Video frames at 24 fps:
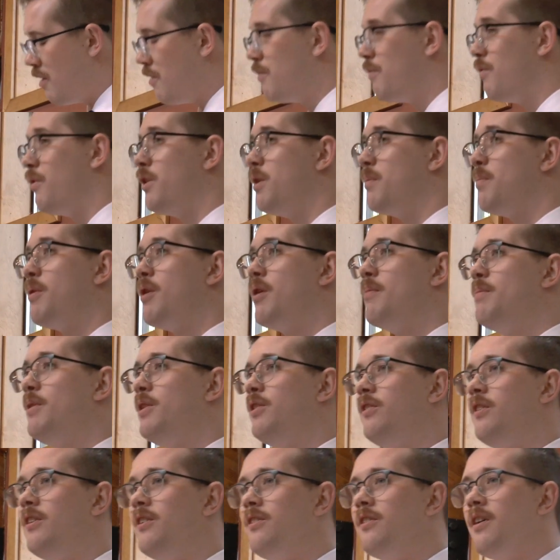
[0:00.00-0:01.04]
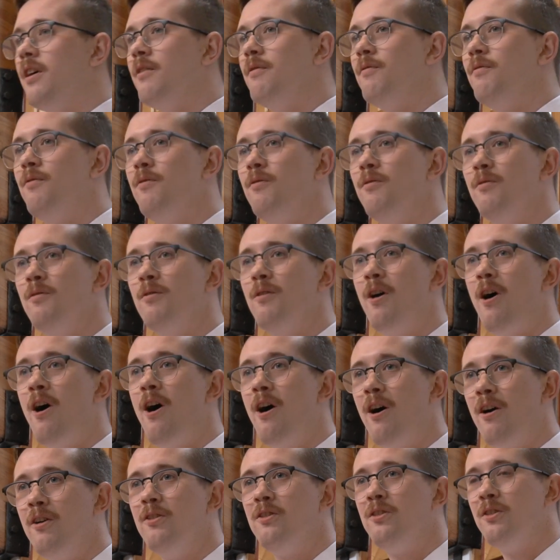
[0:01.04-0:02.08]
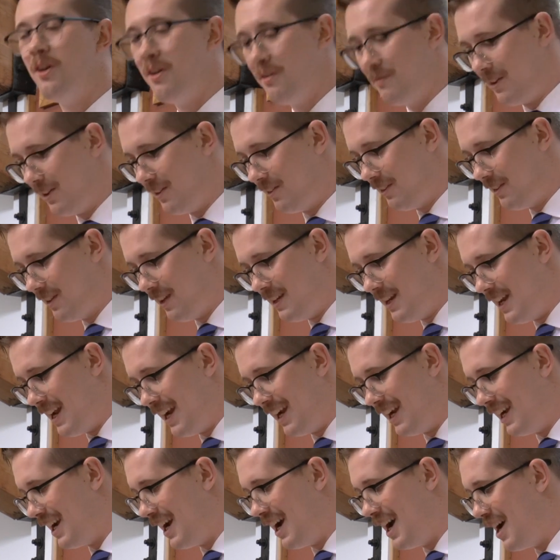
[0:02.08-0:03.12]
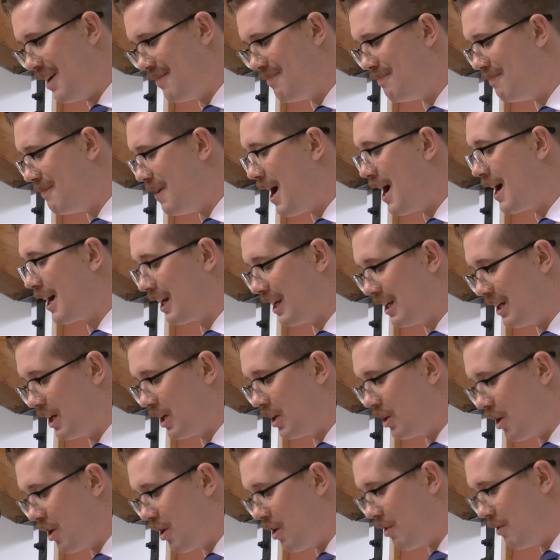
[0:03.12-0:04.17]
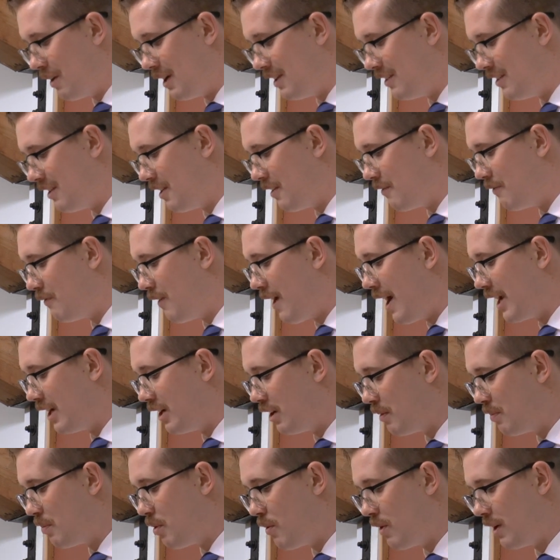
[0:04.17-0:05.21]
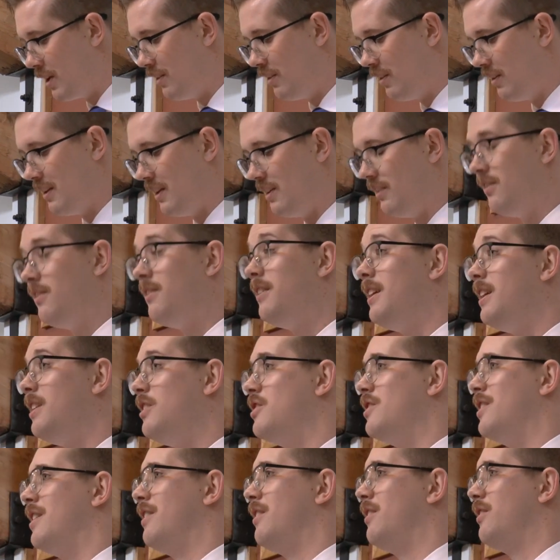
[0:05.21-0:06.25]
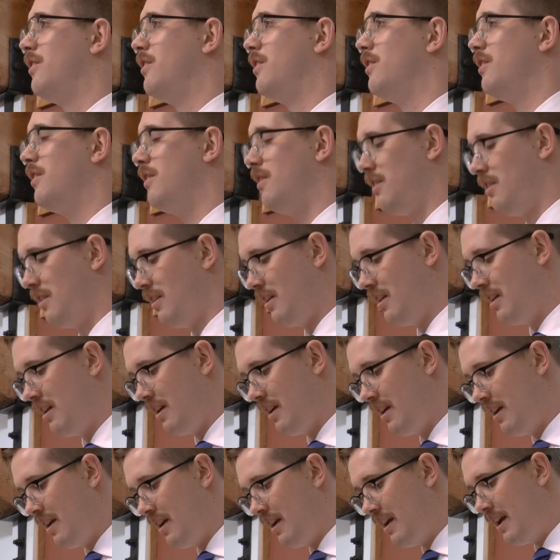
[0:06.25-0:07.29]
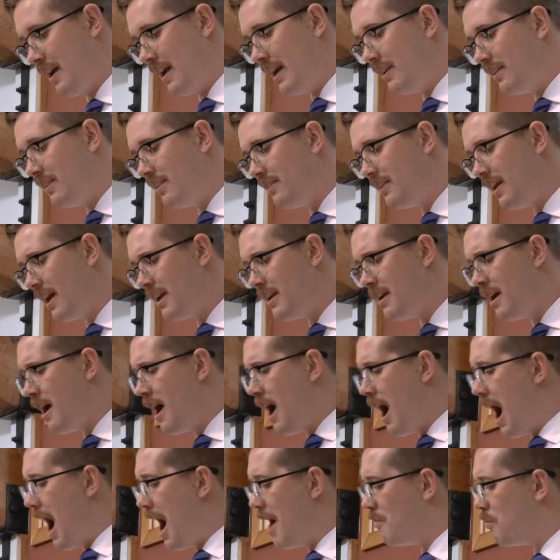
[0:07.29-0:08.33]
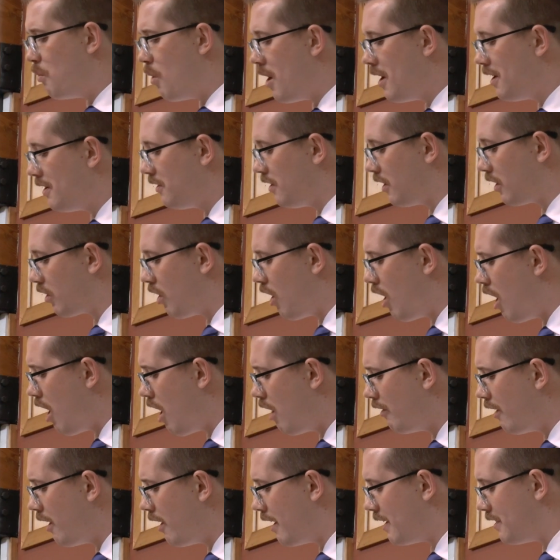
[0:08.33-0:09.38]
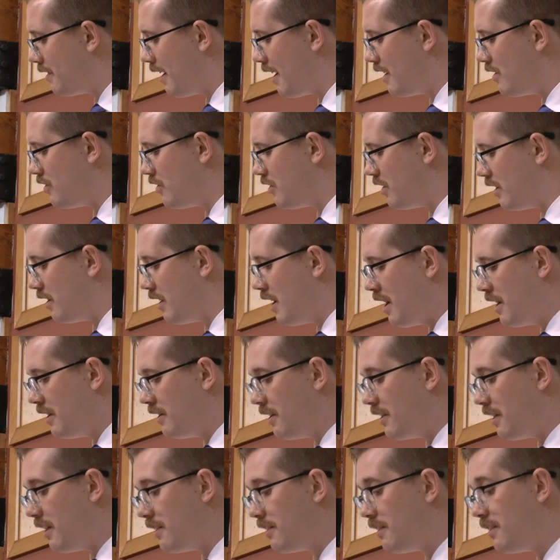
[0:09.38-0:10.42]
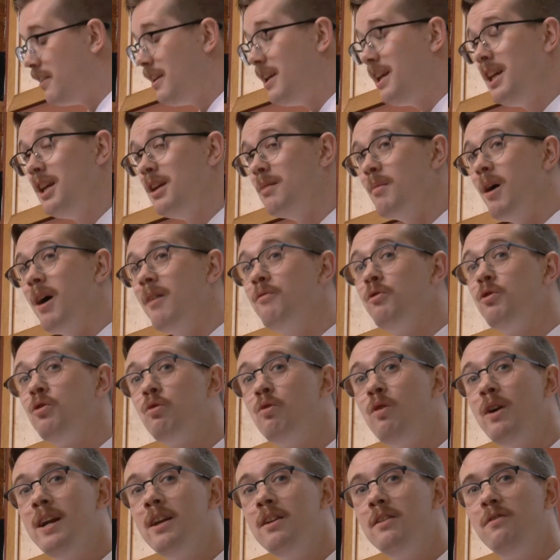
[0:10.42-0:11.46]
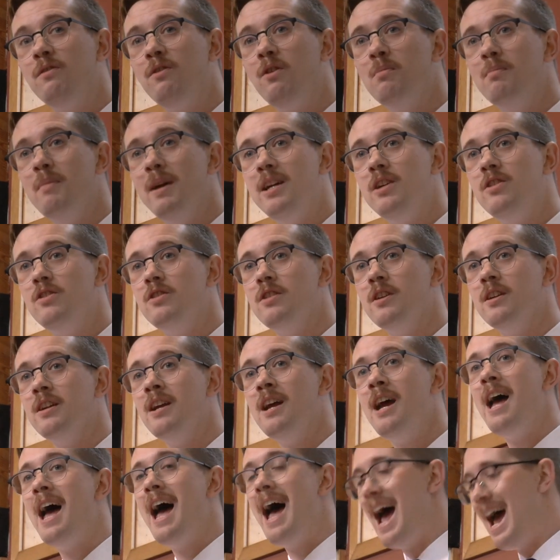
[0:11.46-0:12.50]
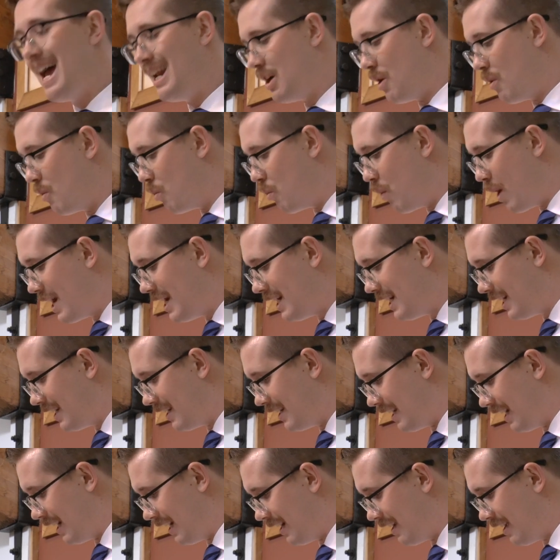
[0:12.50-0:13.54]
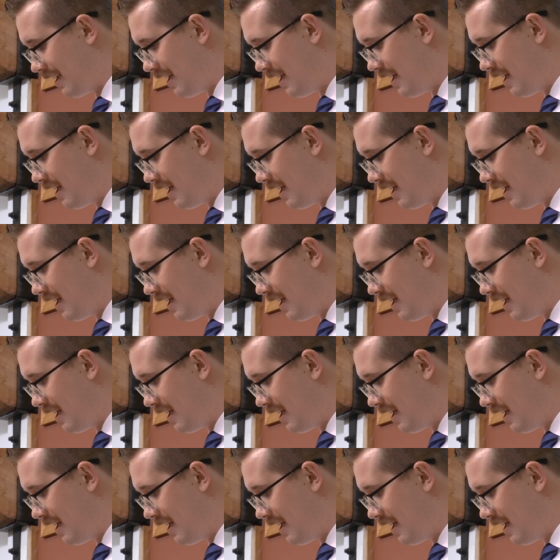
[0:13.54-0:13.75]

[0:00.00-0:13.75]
For the purposes of our service today, I'm not going to go into the finer points of these teachings. Instead, I want to call our attention to the theme of transformation and awakening